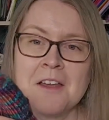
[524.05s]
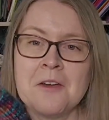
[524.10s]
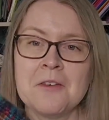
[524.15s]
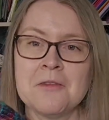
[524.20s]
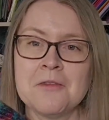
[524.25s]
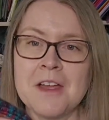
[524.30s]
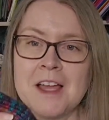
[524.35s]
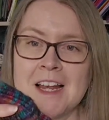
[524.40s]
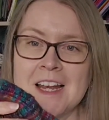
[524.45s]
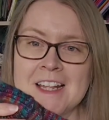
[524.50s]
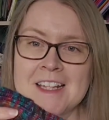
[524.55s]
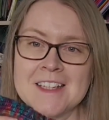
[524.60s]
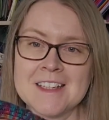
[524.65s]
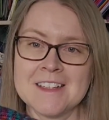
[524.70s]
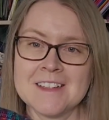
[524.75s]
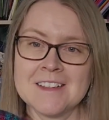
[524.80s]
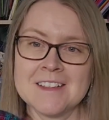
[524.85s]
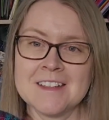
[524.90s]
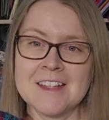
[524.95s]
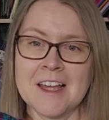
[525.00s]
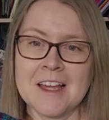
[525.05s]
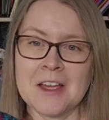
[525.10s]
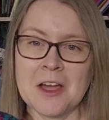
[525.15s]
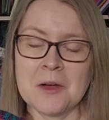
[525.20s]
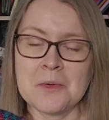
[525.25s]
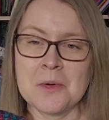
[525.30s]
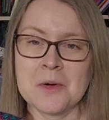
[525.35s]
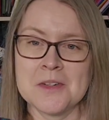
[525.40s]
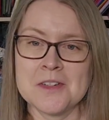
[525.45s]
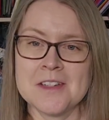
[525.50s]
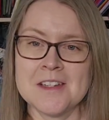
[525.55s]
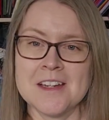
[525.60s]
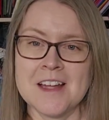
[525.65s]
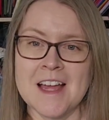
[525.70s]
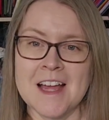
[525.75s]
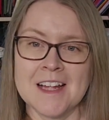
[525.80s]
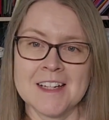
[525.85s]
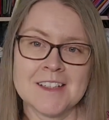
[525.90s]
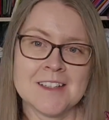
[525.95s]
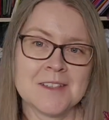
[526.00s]
feeling like I want to
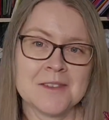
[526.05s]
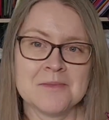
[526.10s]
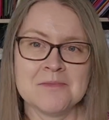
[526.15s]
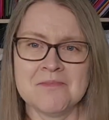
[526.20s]
add,